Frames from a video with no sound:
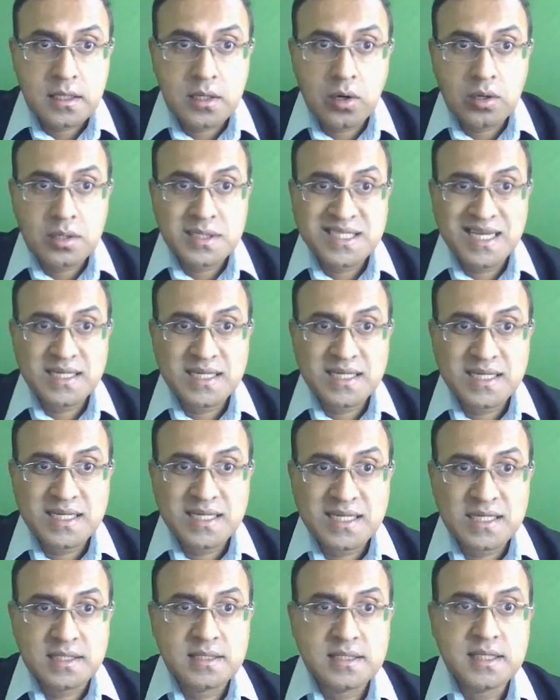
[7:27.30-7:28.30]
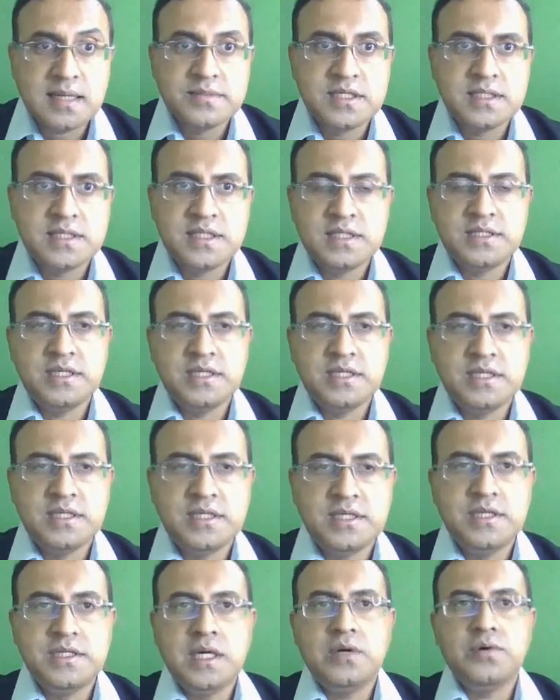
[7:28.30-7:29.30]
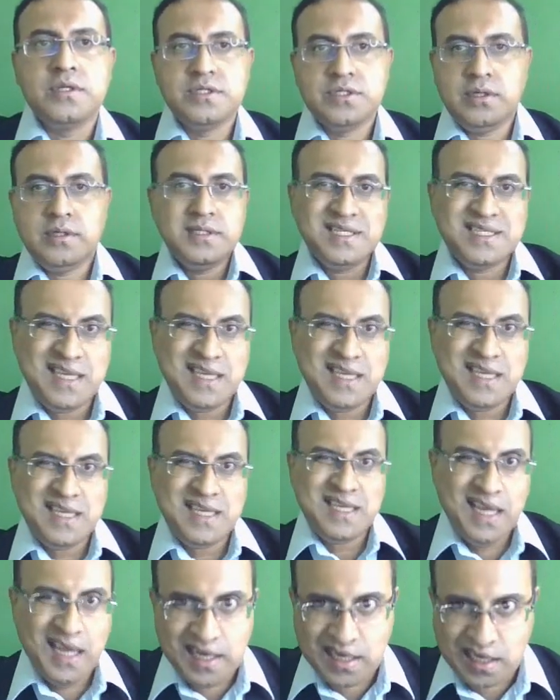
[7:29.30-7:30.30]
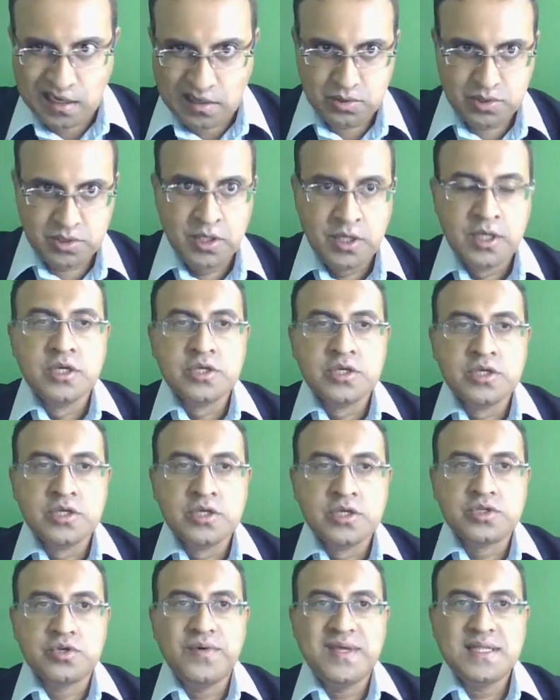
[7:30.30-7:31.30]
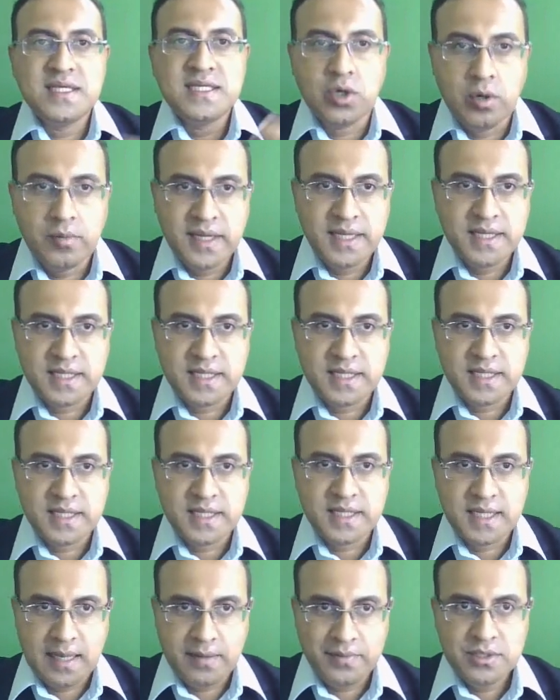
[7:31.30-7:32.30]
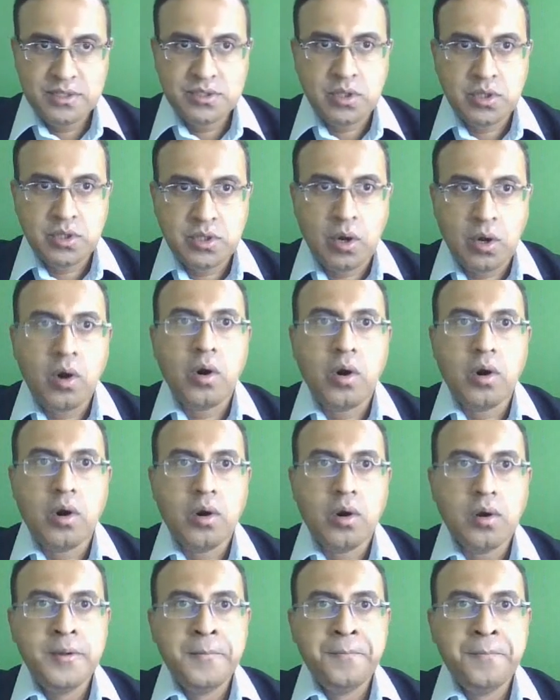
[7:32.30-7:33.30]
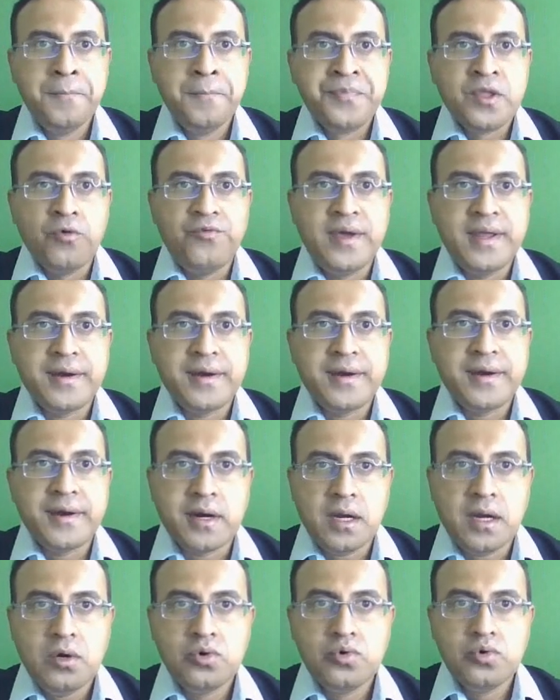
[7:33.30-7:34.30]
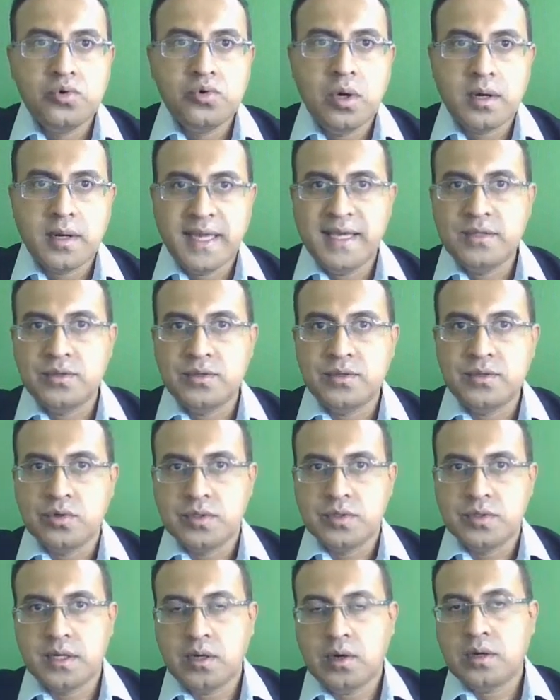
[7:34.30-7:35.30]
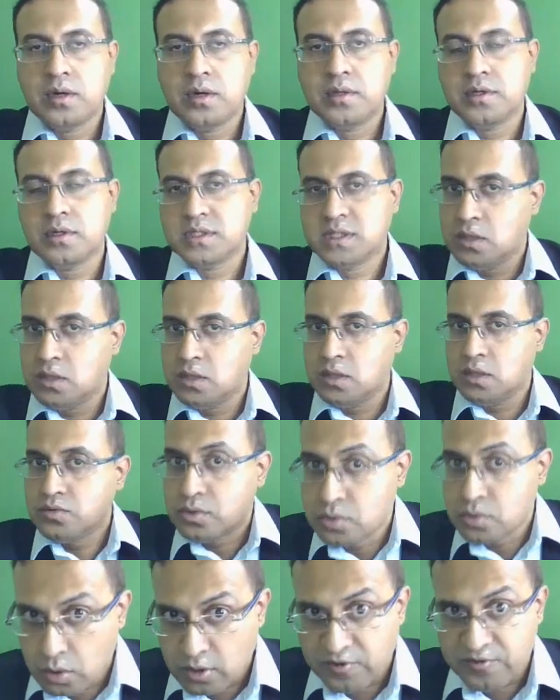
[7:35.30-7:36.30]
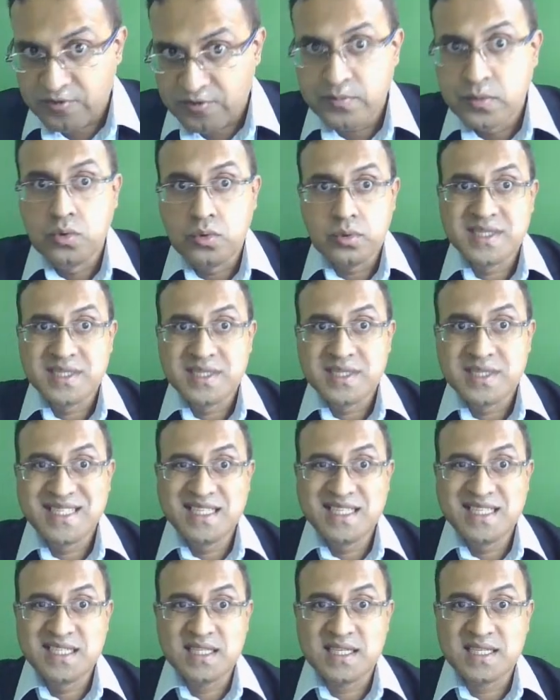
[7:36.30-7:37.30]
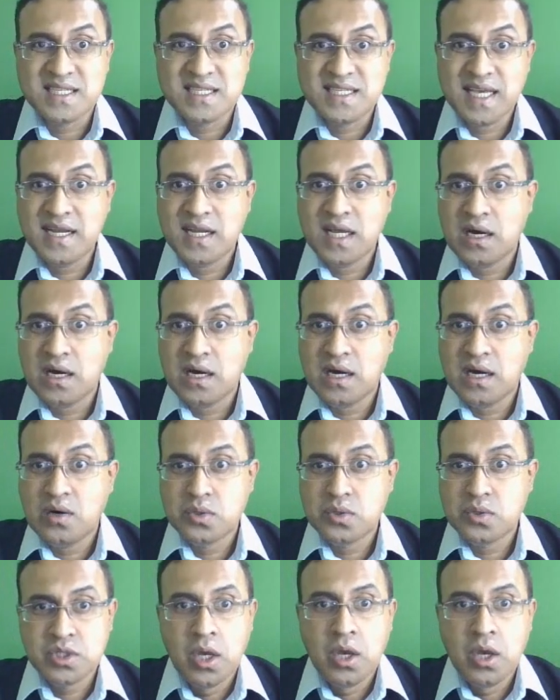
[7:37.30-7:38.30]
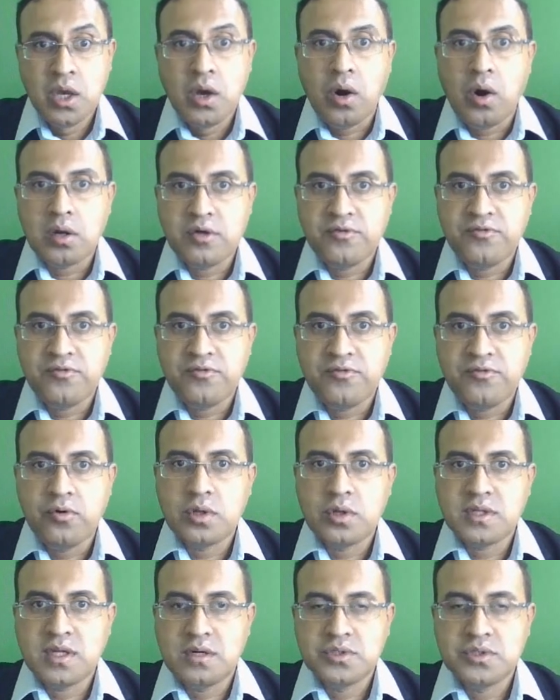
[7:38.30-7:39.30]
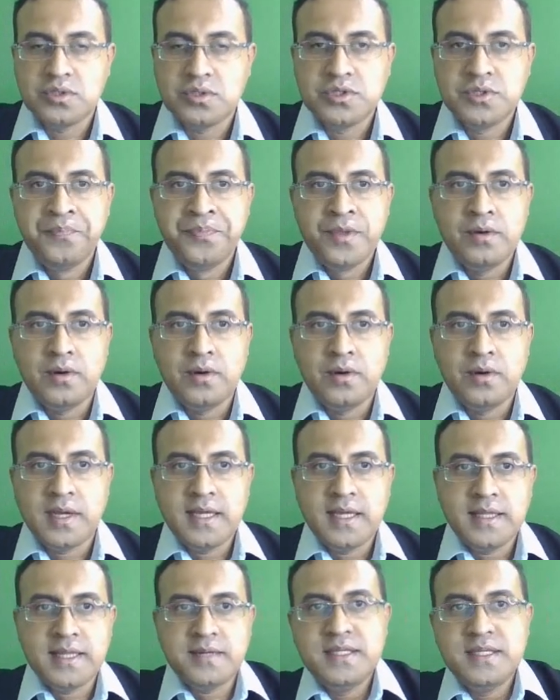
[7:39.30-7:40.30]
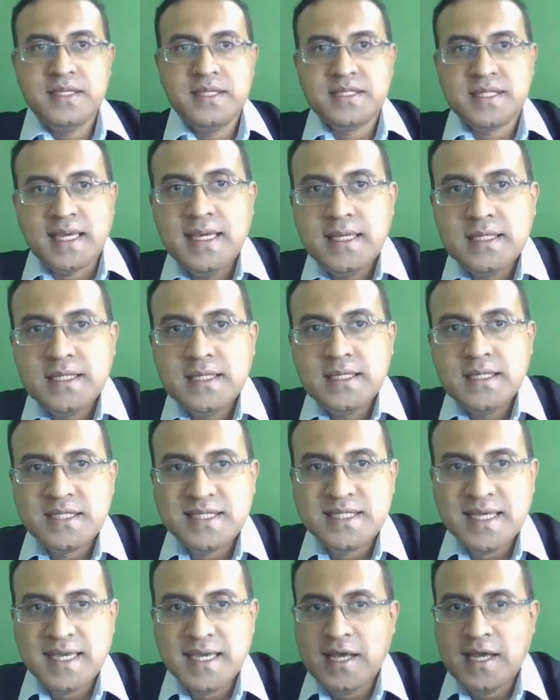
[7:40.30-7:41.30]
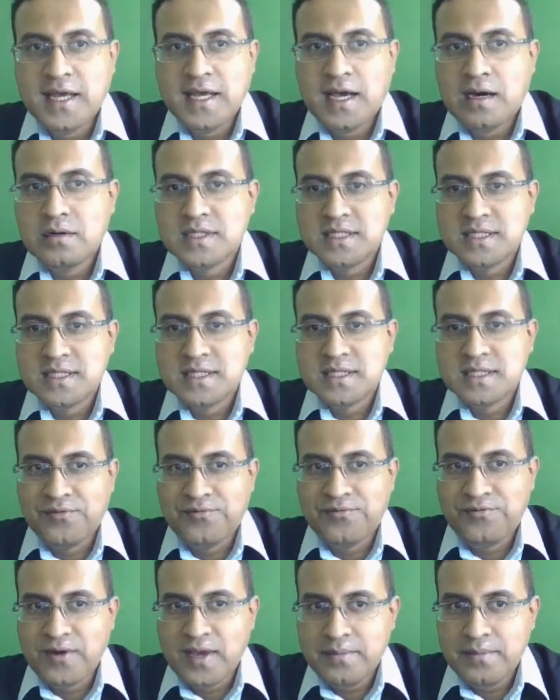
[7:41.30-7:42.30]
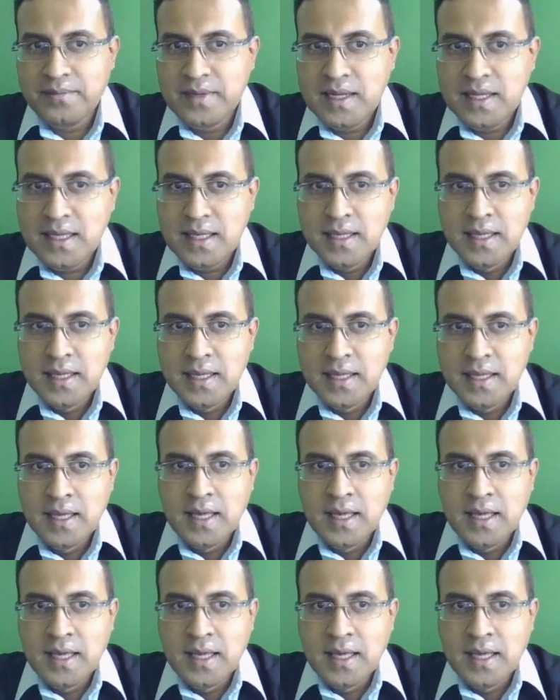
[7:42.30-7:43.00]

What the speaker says: Lord Saturn comes and sits in Taurus or the second house. So when this combination happens, or when Rahu or Ketu, the north or south node of moon, sits in the second house or the fourth house. Okay, that means again, second house is the family,